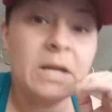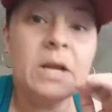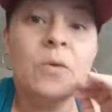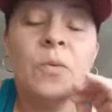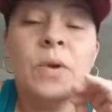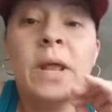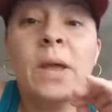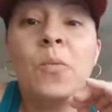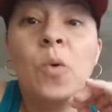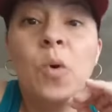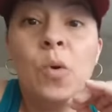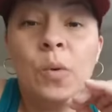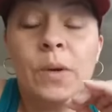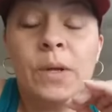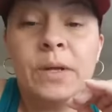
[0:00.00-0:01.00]
when I
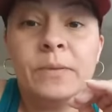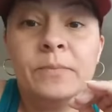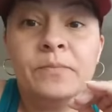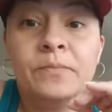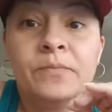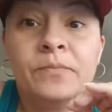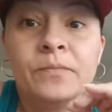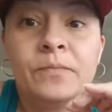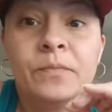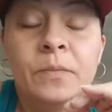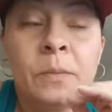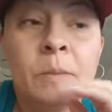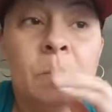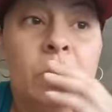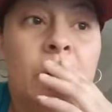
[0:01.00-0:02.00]
woke,
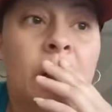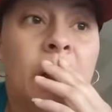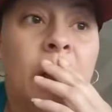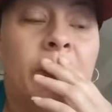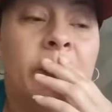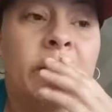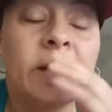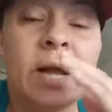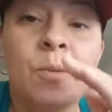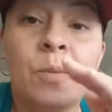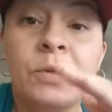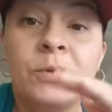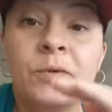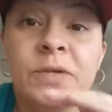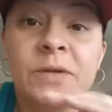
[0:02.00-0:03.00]
I mean, I
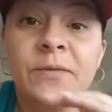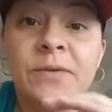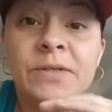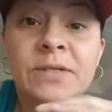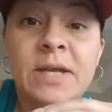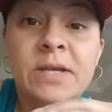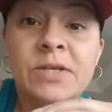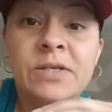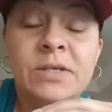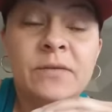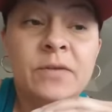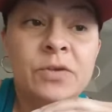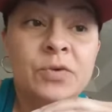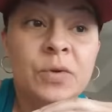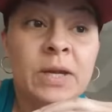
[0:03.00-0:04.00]
went through different stages of
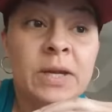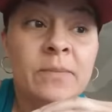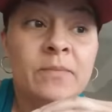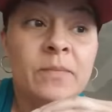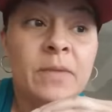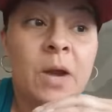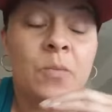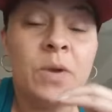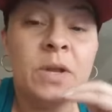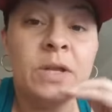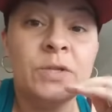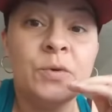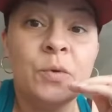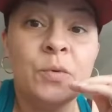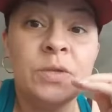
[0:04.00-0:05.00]
the dream. I
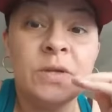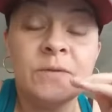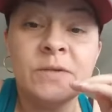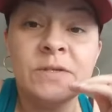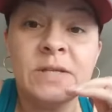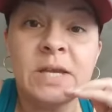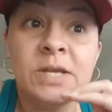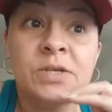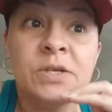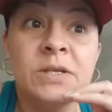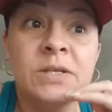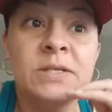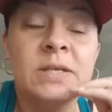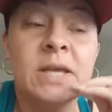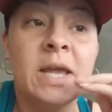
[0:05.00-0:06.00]
went through different
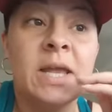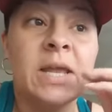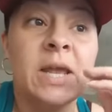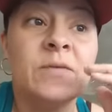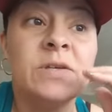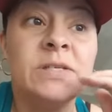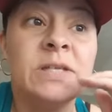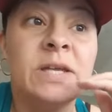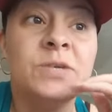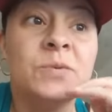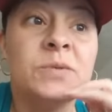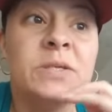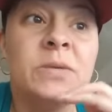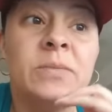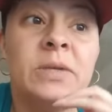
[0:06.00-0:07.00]
stages, and every stage
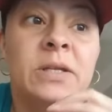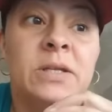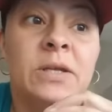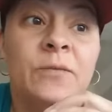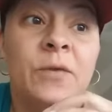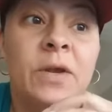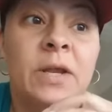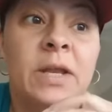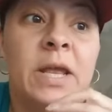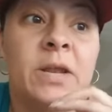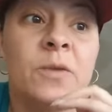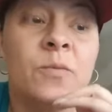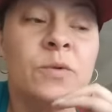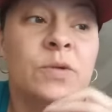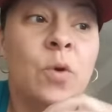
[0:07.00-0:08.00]
was something different, and
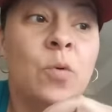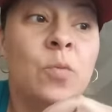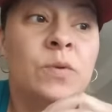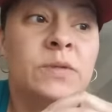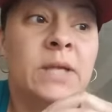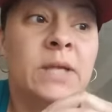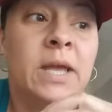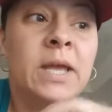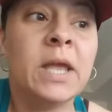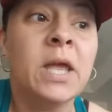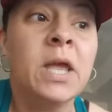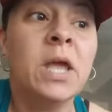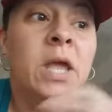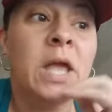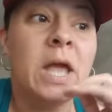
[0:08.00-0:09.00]
it was almost like
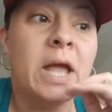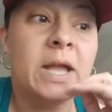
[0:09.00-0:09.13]
I